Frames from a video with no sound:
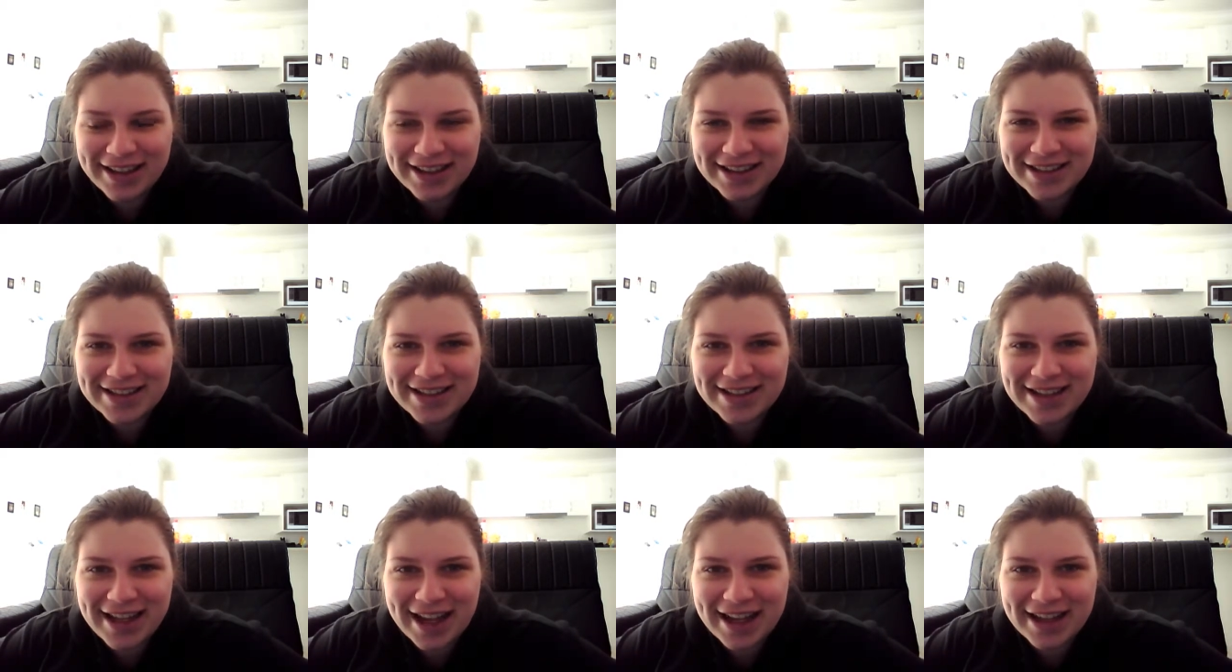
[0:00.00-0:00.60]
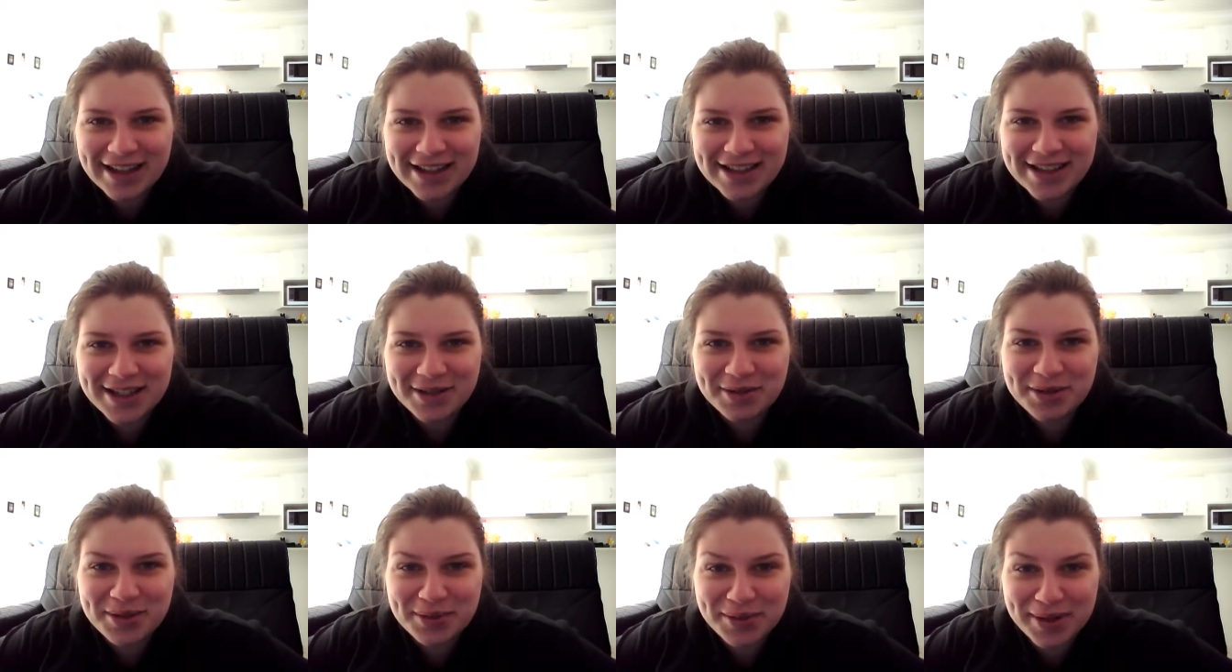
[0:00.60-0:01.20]
like tensed.
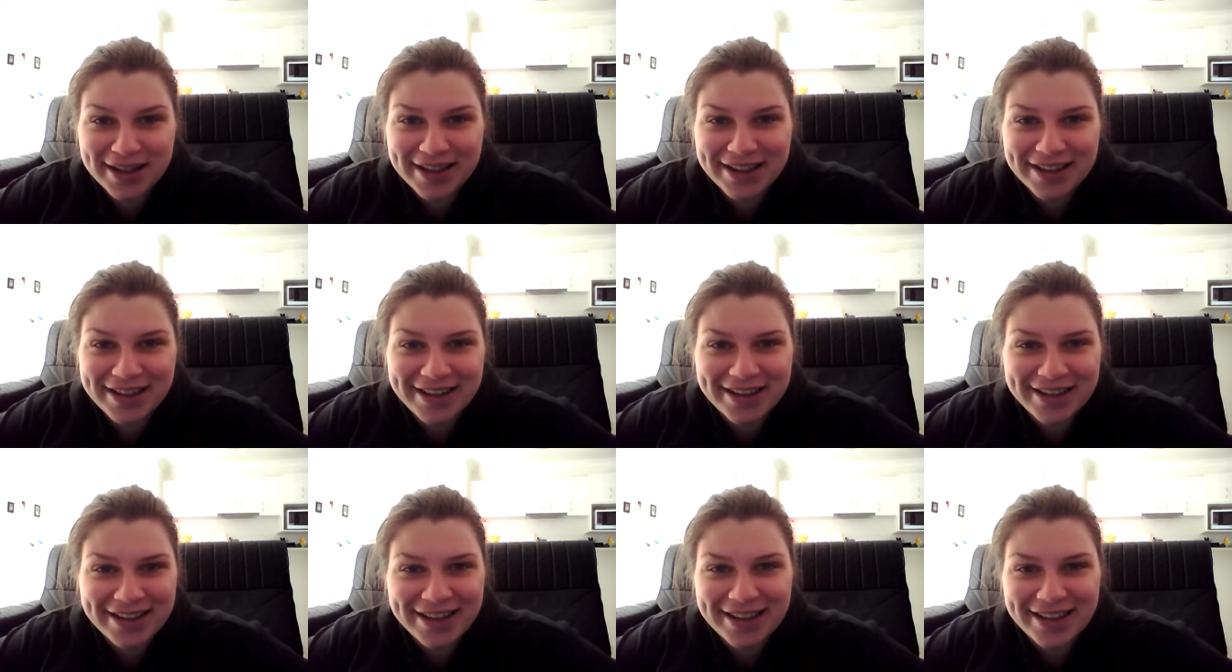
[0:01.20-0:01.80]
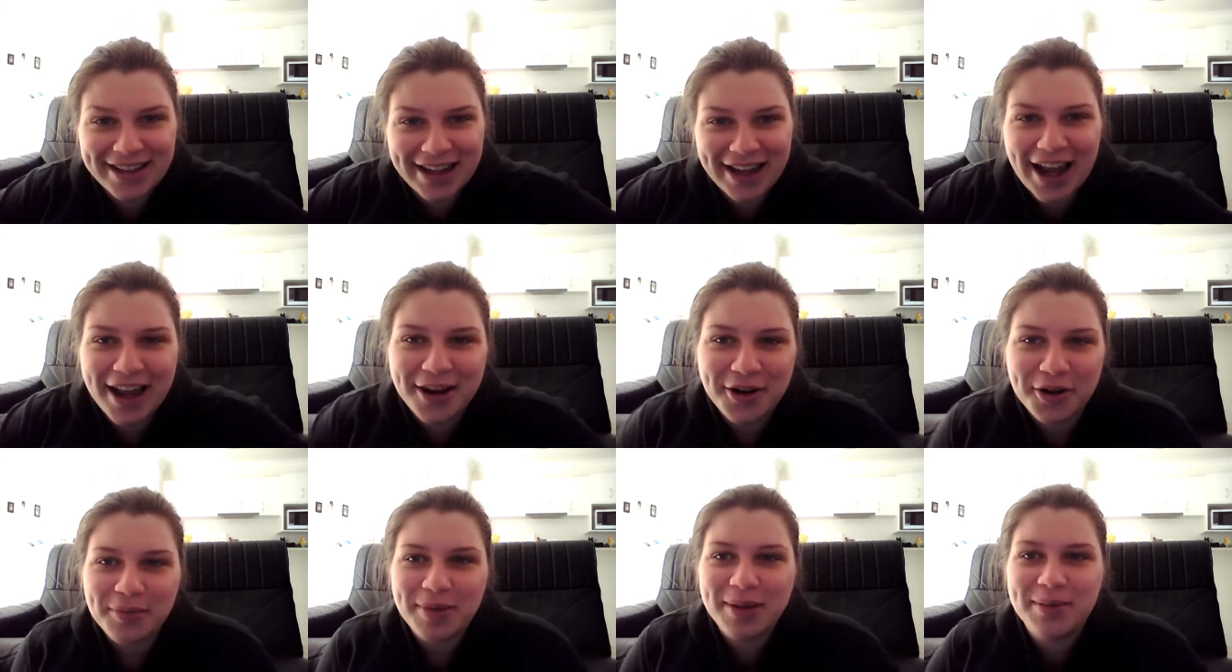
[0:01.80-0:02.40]
It was really like
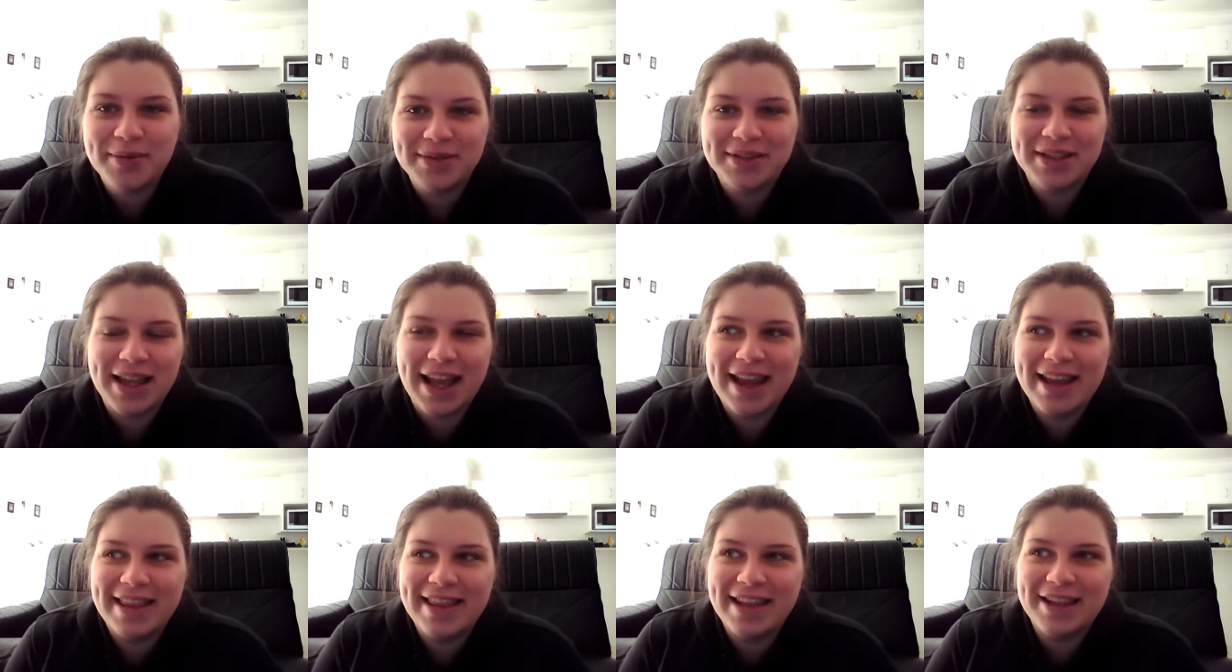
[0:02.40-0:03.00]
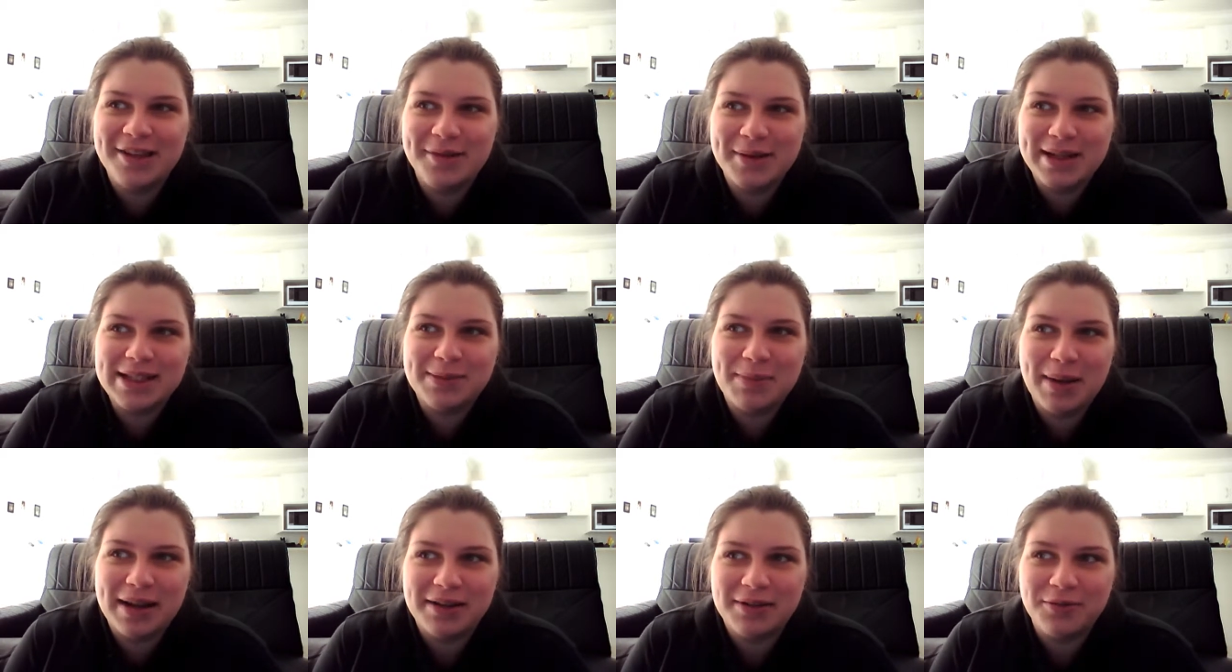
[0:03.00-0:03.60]
I know people say that you
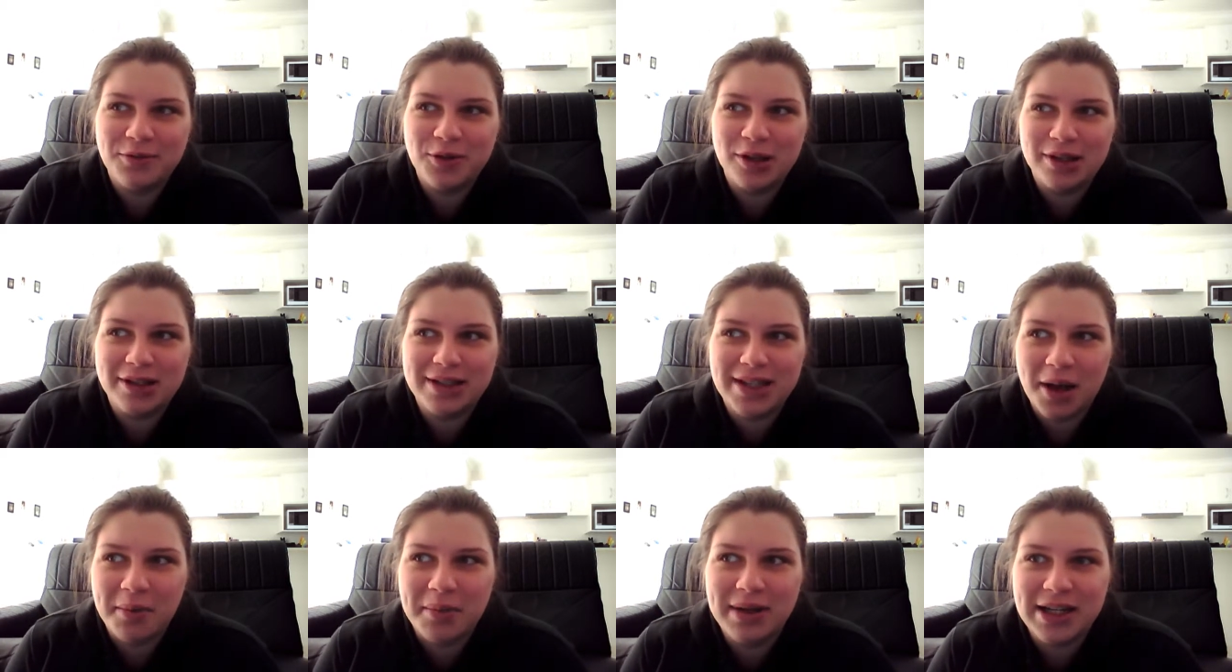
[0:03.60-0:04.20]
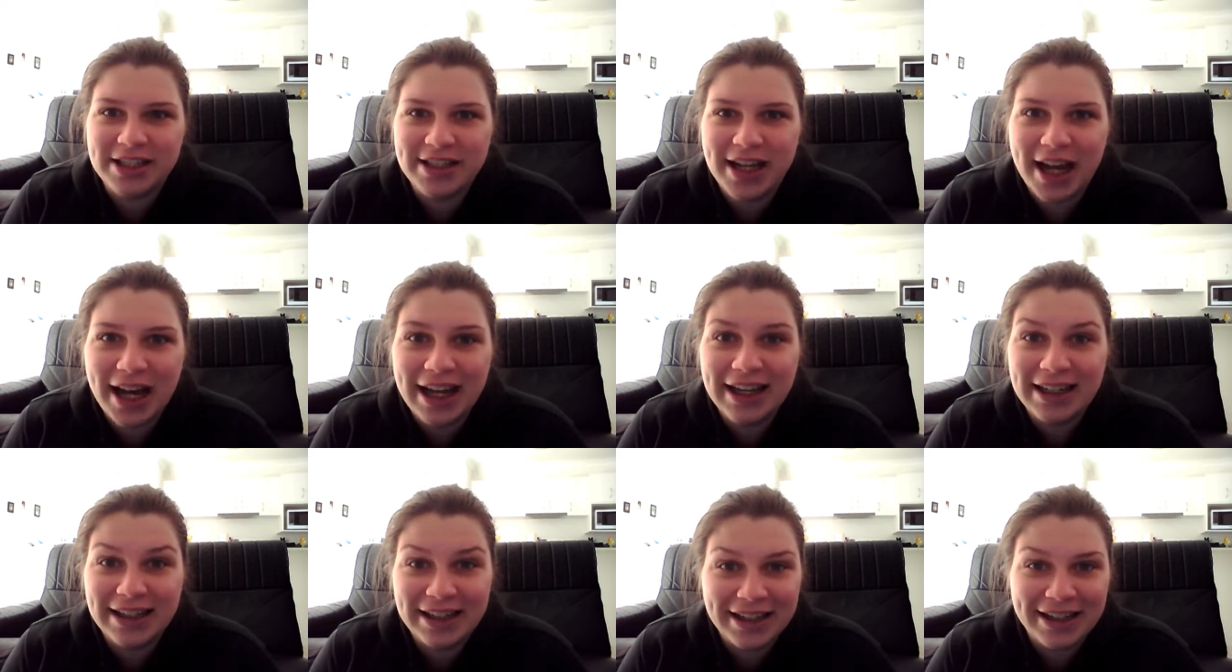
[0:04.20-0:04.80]
expect for your tummy to
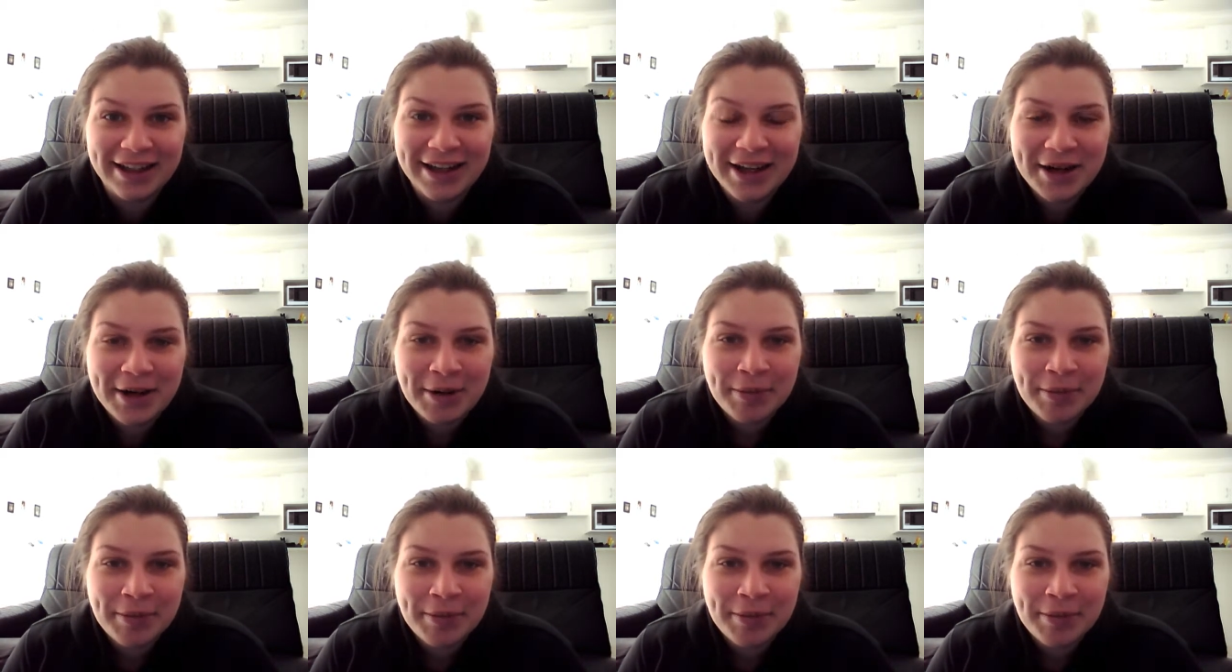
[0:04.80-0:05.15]
tighten,